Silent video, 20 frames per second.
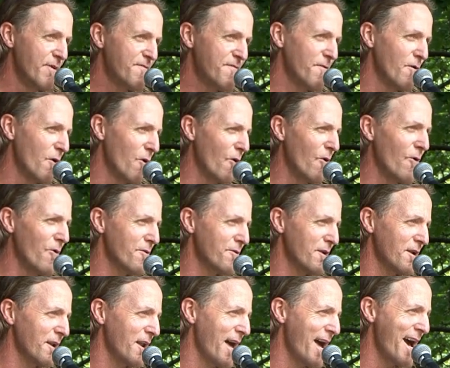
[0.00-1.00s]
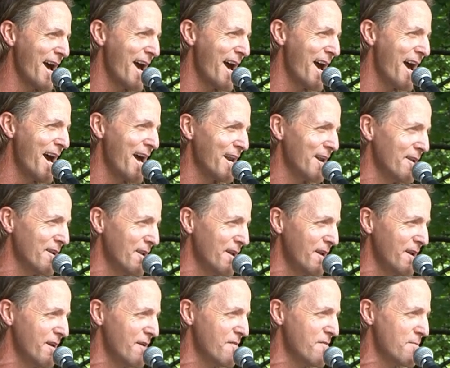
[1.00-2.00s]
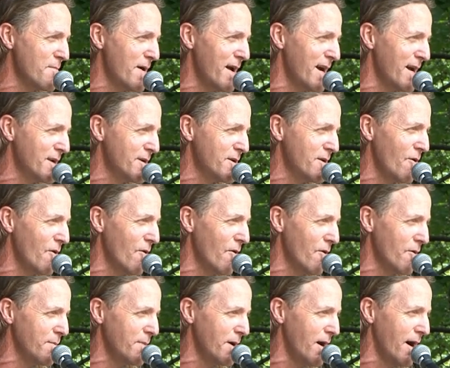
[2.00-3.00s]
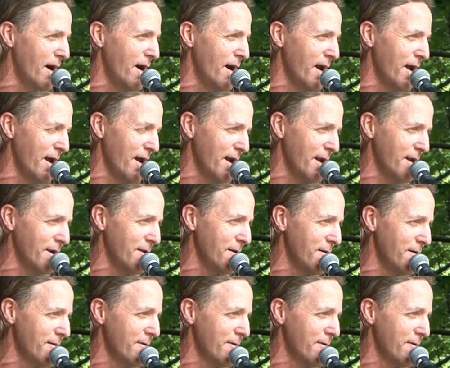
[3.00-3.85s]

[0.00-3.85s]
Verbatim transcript: Before the light, I leave my door behind.